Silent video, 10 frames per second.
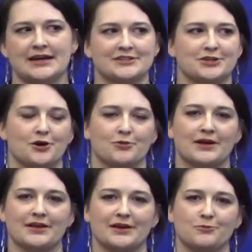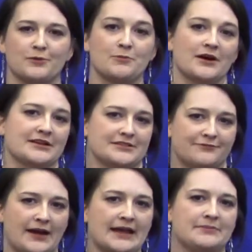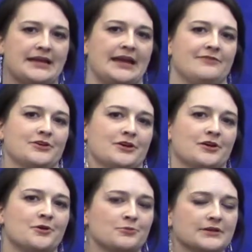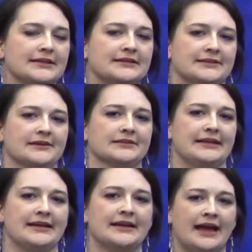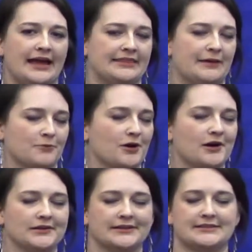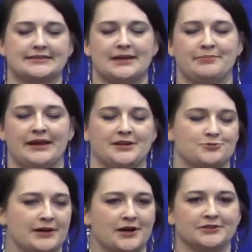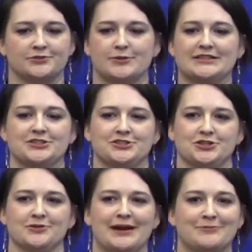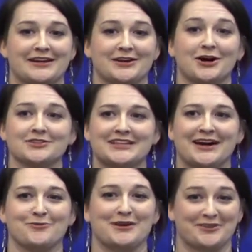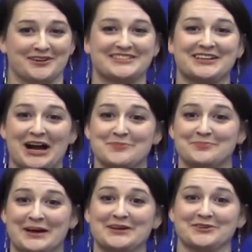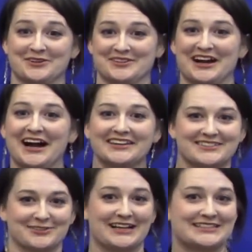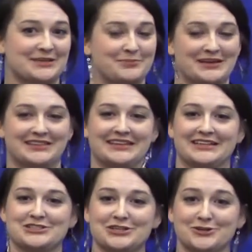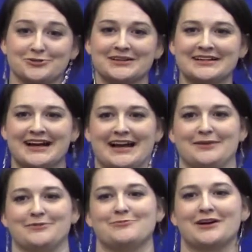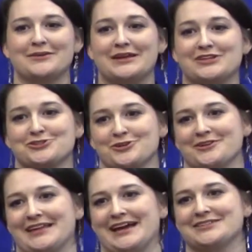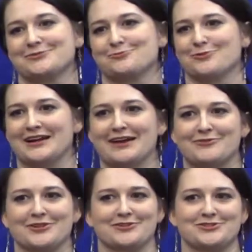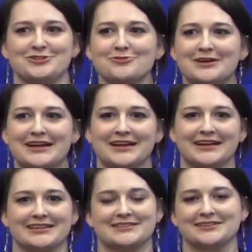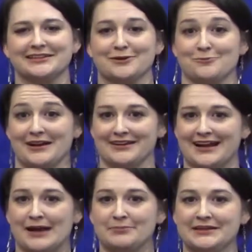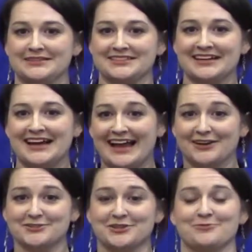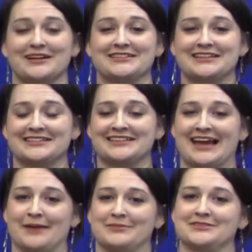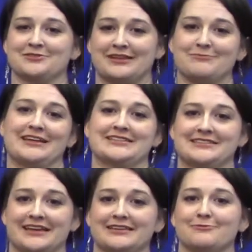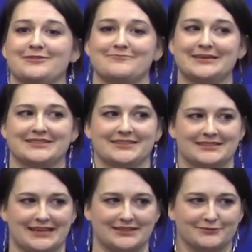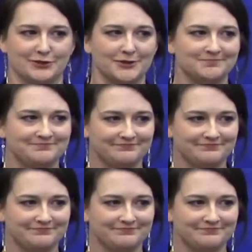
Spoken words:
So we want to define behavior really clearly, and then we're all on the same page. We all know what to do, and we can all tell whether it's gotten better or not. So that's a big thing too. We want to make sure that whatever they're doing, it's clear when it happens, and also when it doesn't happen so that we can say that we've been successful.